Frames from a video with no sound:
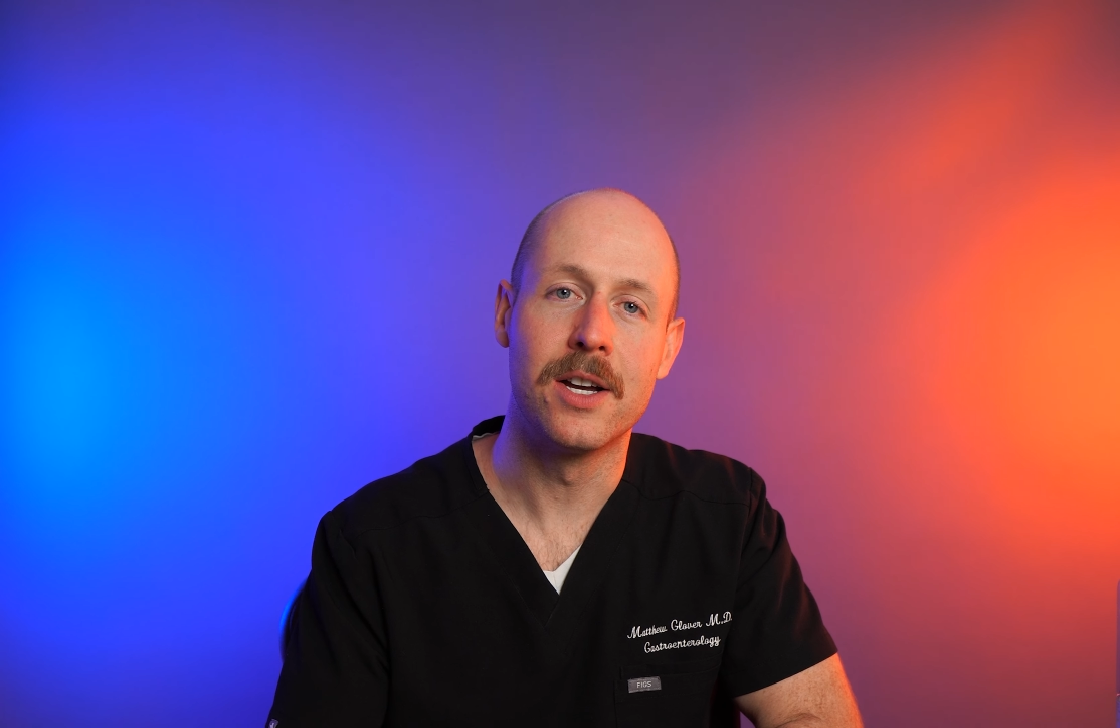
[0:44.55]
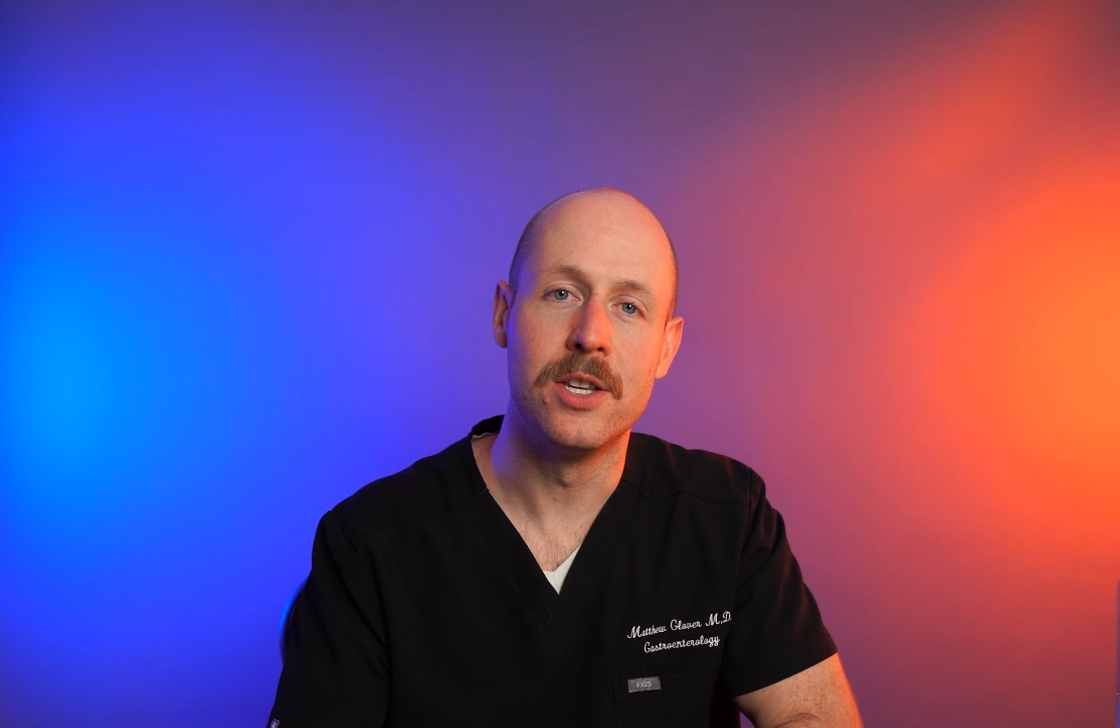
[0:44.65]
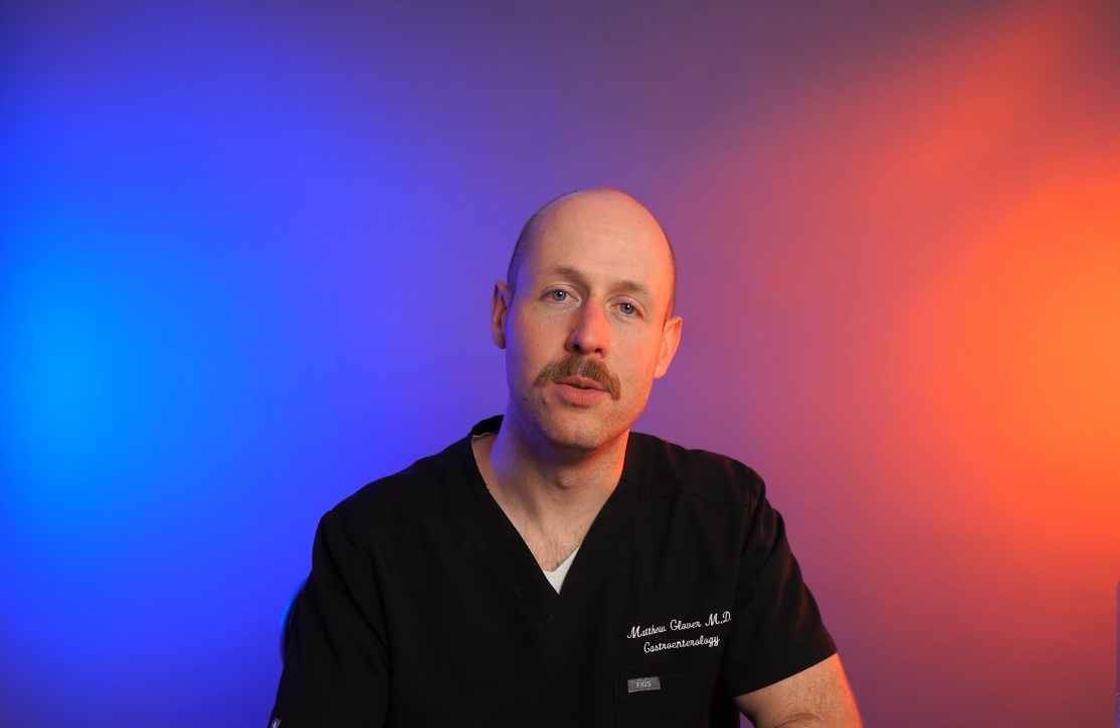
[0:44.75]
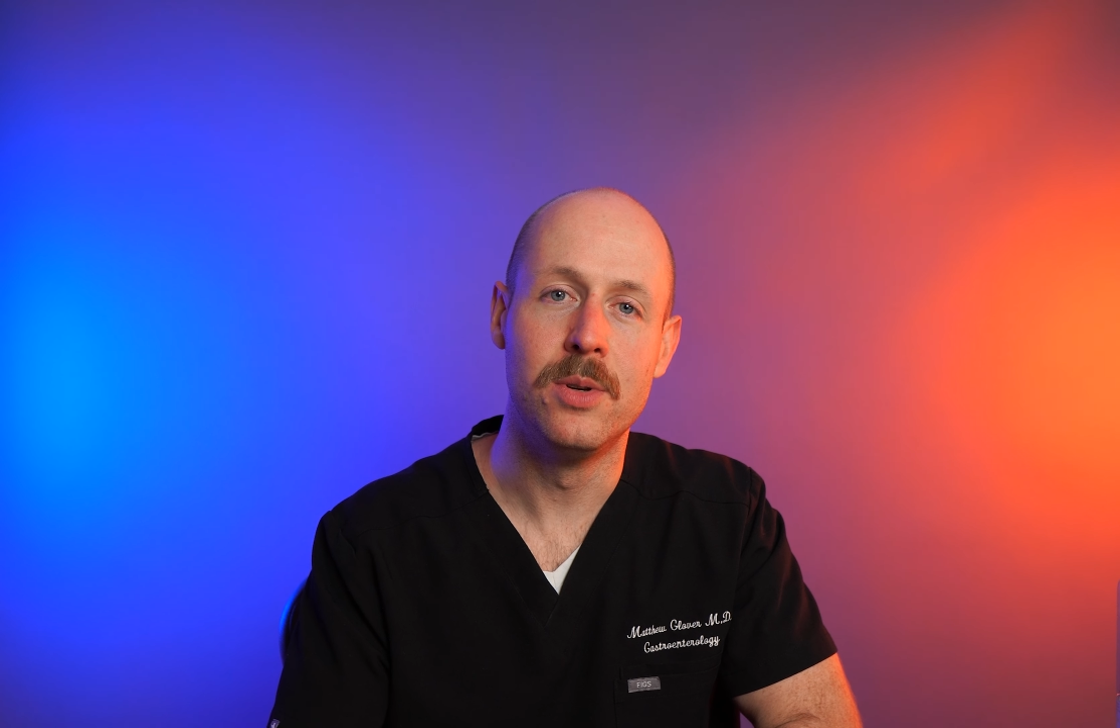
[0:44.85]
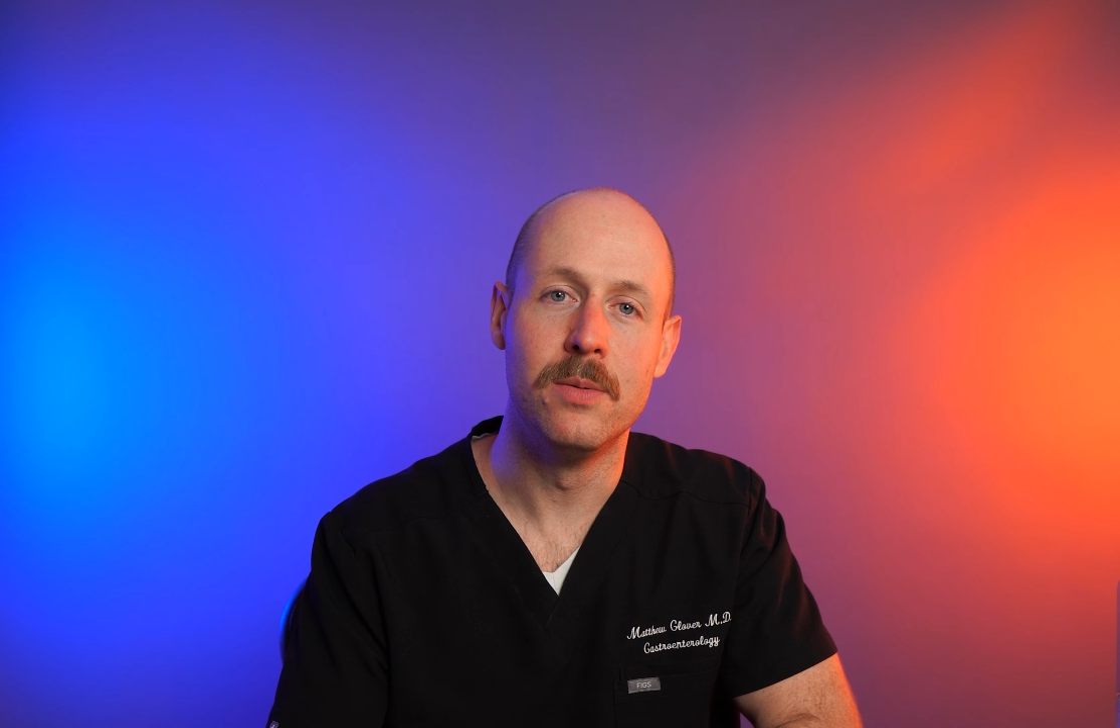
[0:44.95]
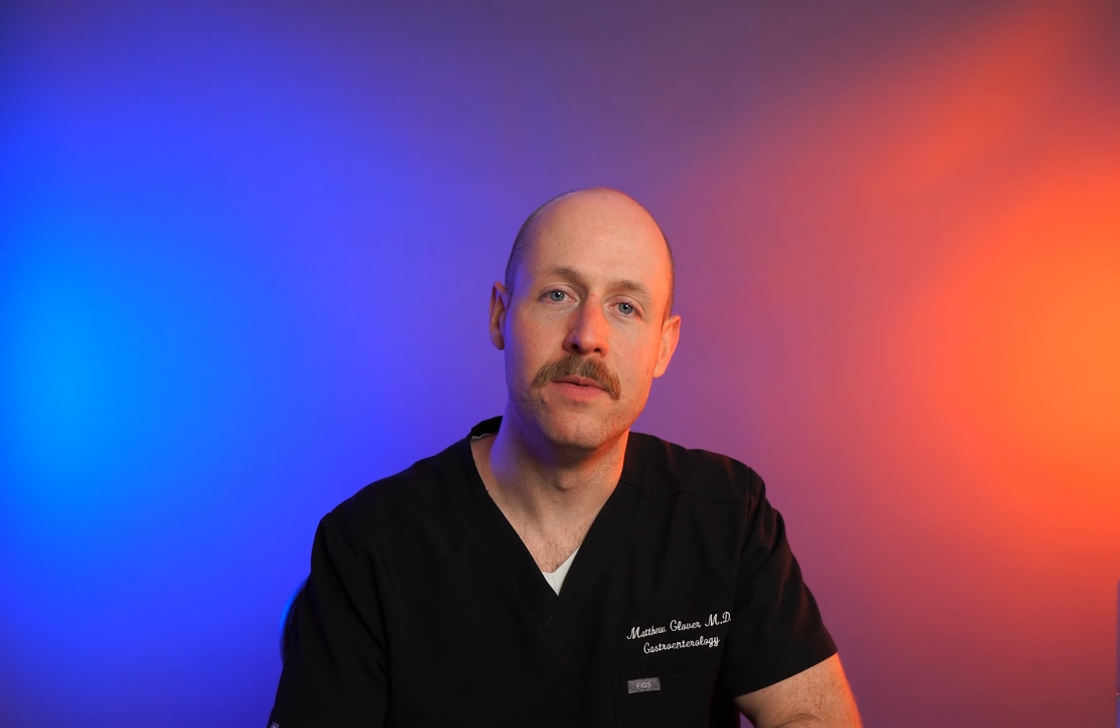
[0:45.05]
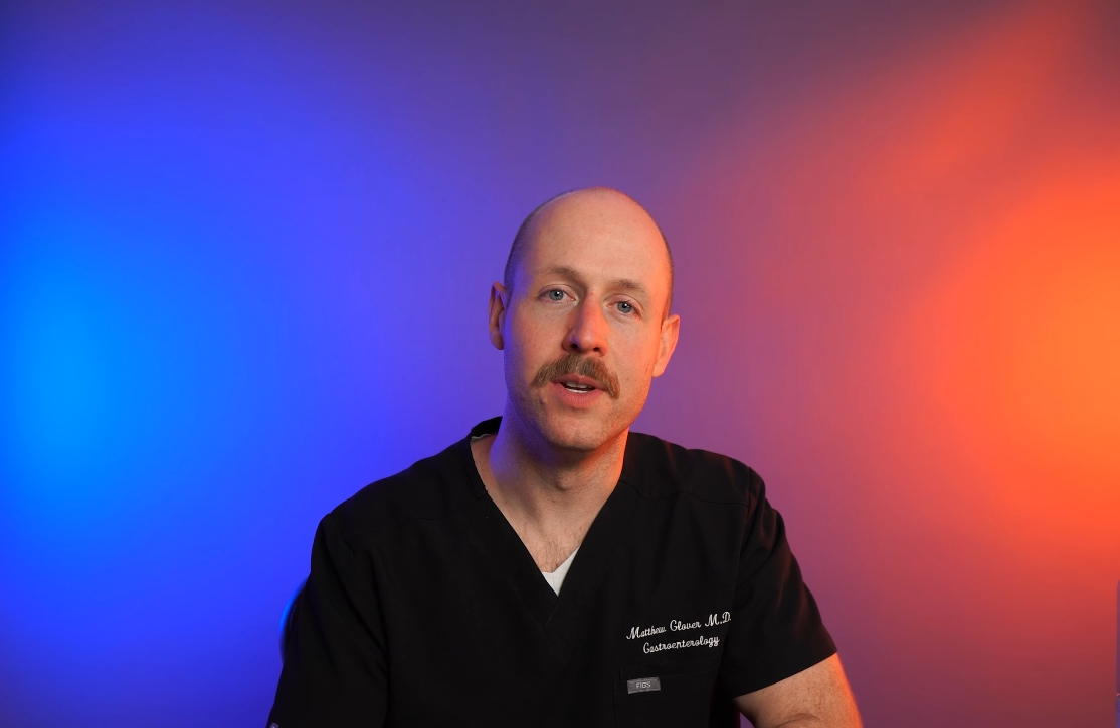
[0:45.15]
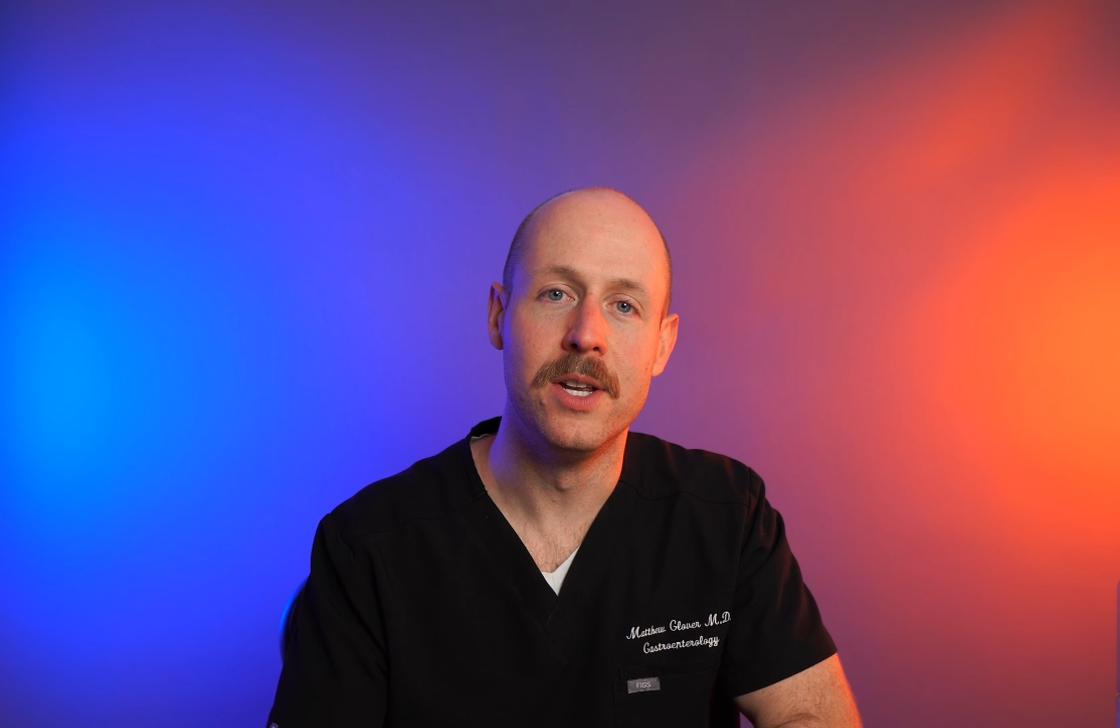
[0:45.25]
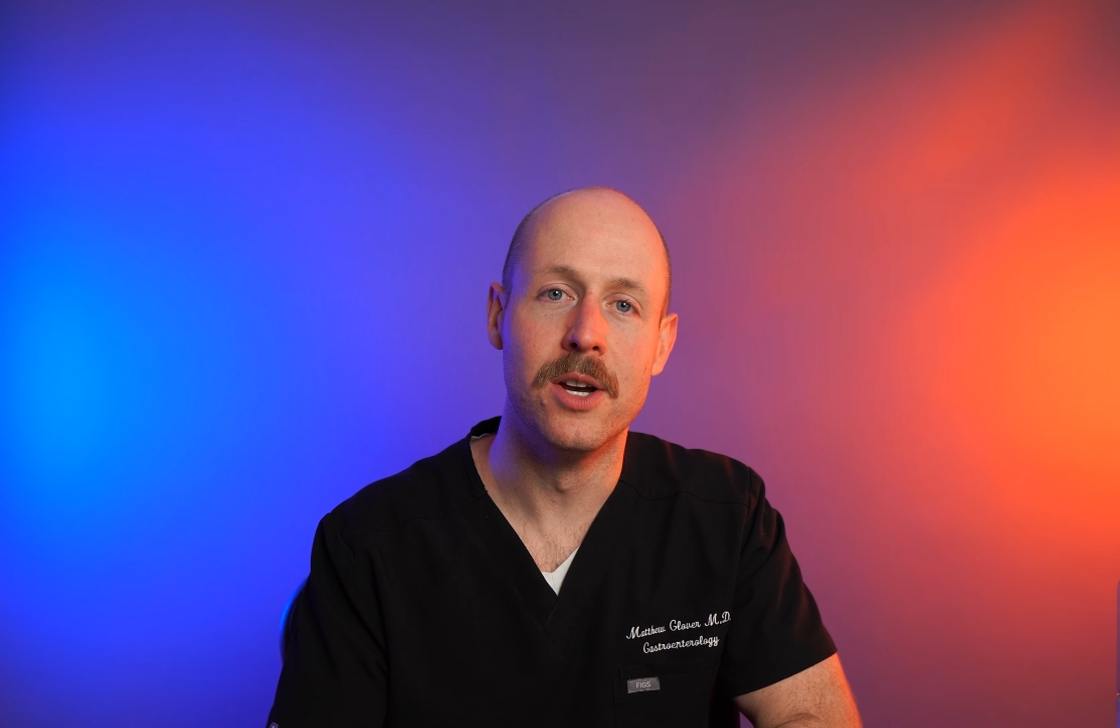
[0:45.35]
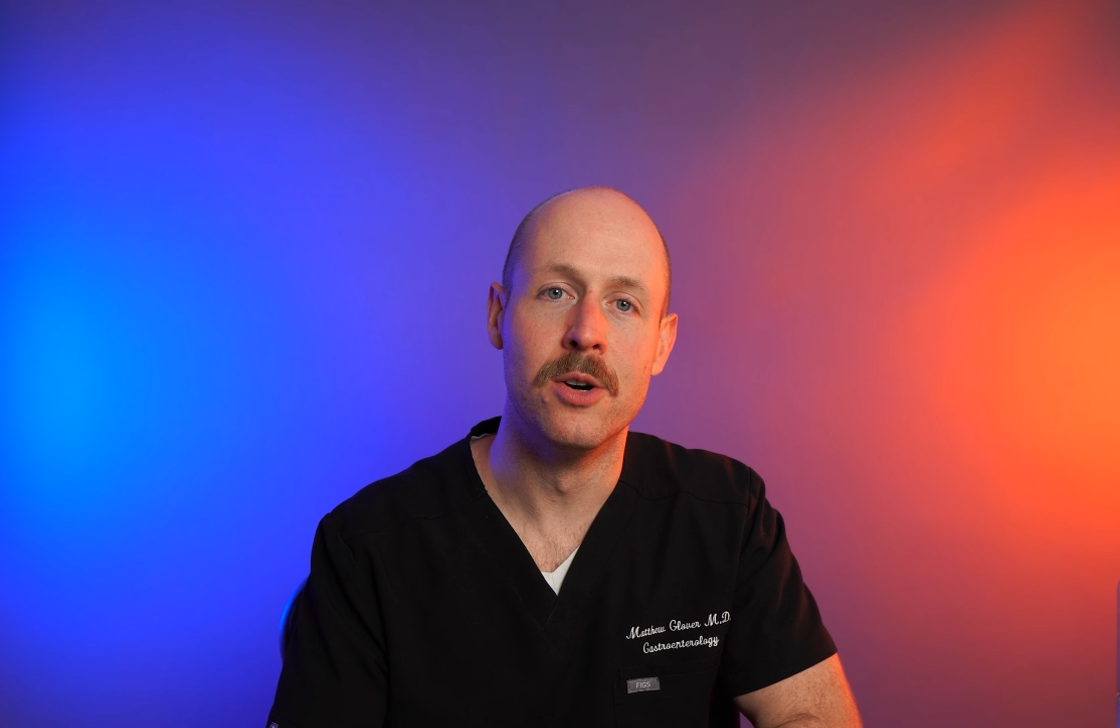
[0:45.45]
YouTube
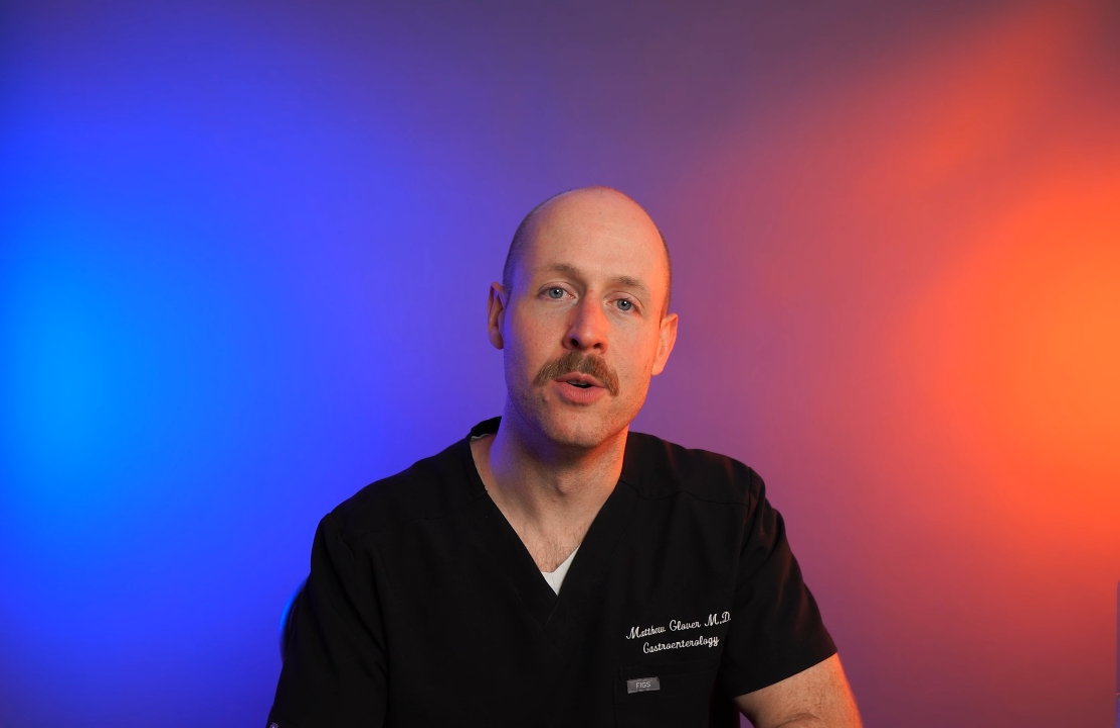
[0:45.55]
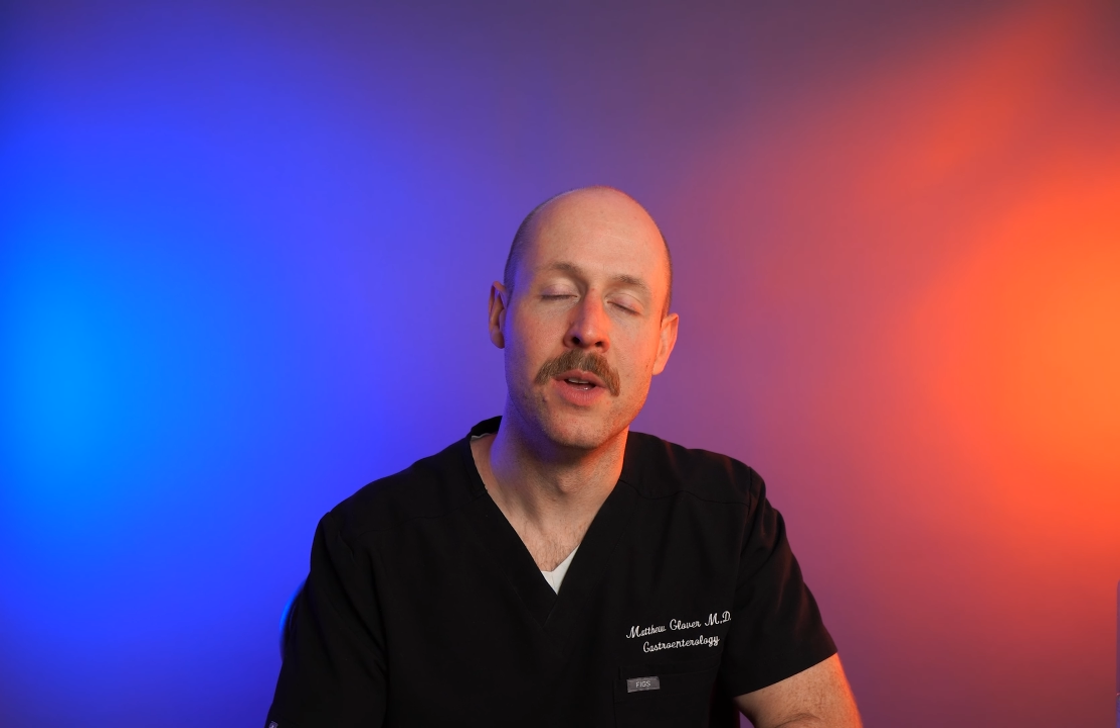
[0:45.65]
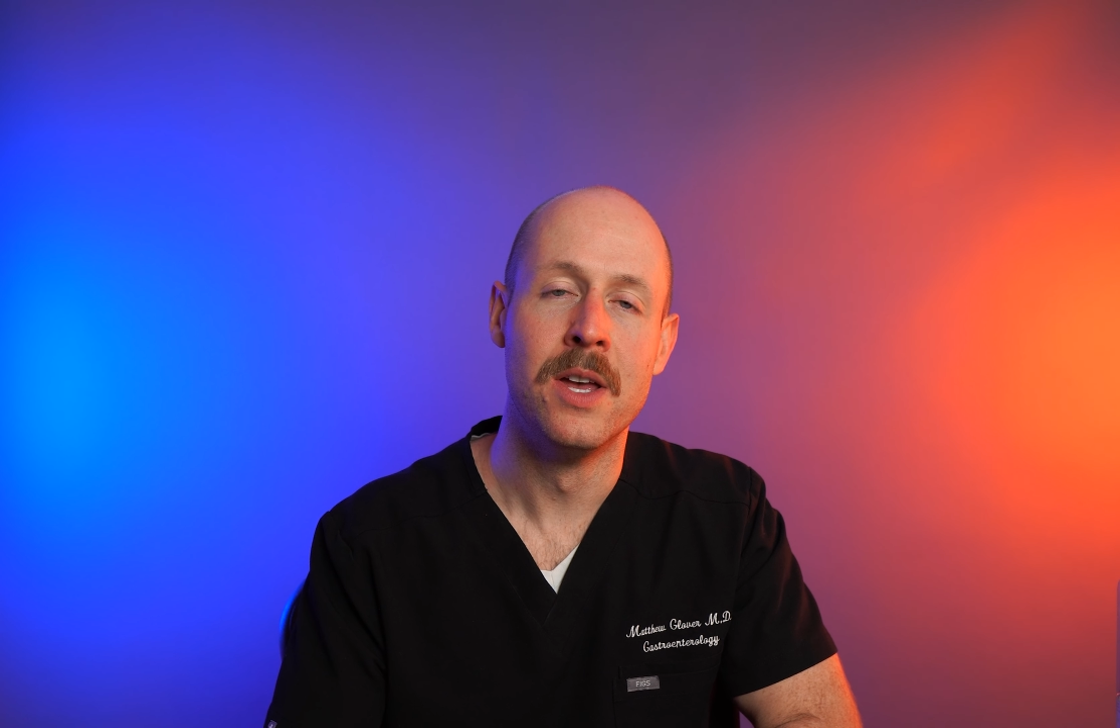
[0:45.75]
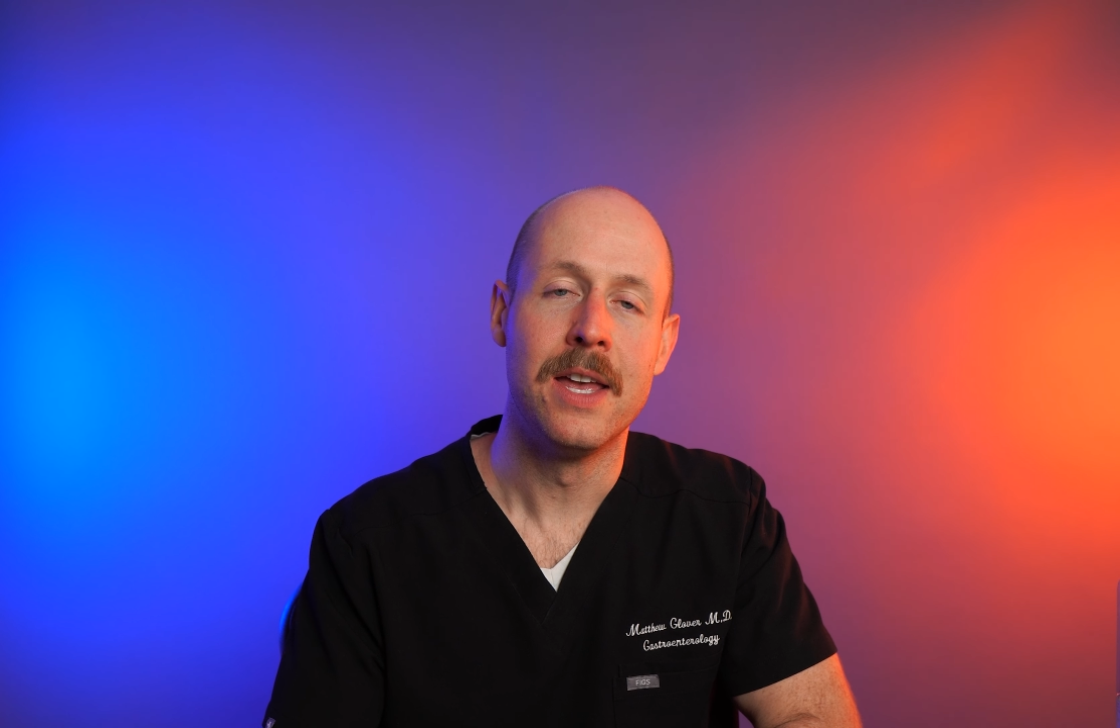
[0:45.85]
video,